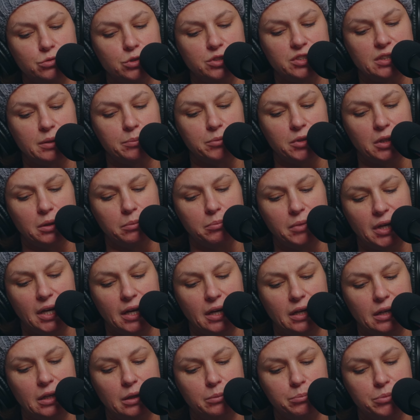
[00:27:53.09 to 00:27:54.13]
resembling
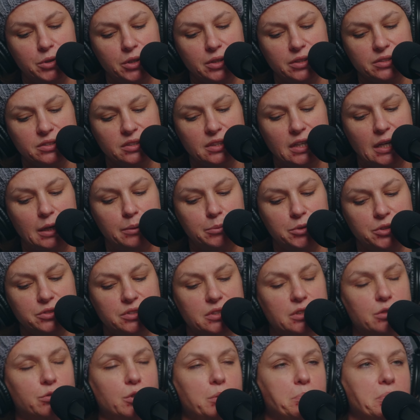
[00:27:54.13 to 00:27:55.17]
man and birds and animals
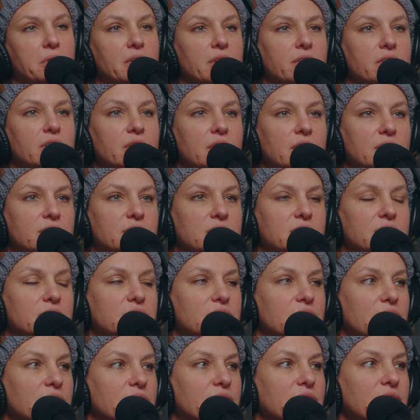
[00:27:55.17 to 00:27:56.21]
and creeping things." It's
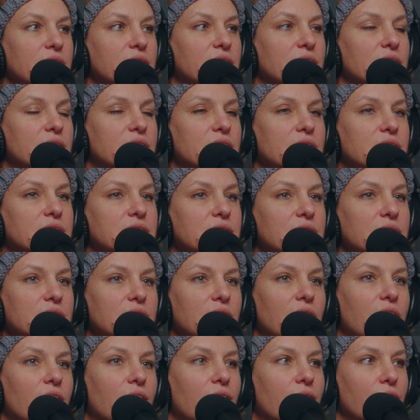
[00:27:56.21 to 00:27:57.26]
this idea that they
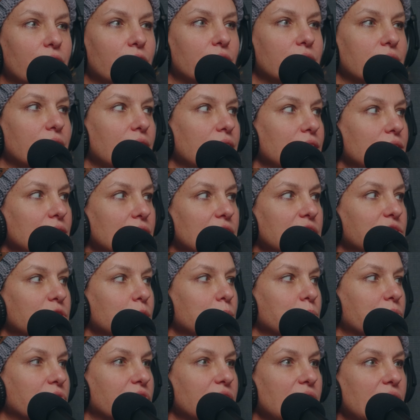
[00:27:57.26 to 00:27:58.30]
didn't honor God or give
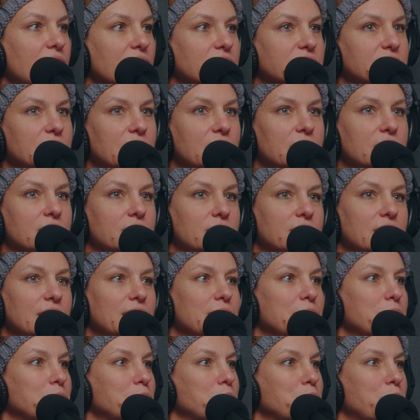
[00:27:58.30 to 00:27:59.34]
him thanks that like
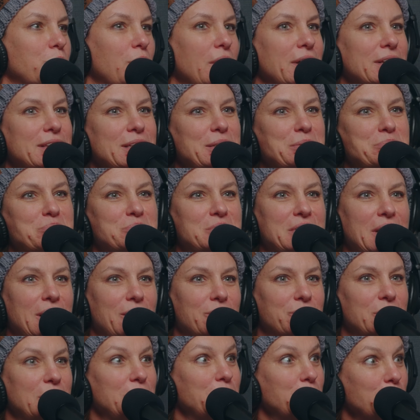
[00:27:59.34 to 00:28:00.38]
brought them
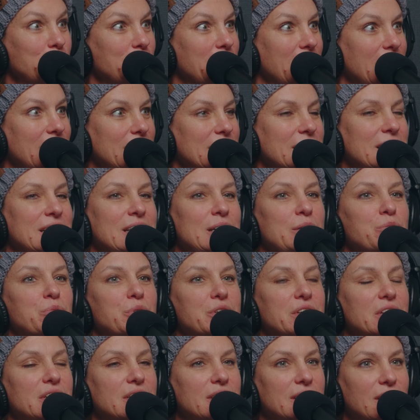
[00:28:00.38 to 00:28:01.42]
down. They knew God,
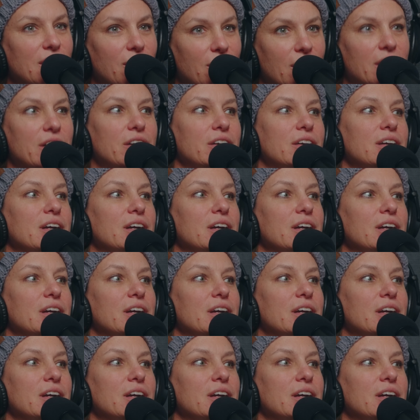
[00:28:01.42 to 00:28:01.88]
but they didn't honor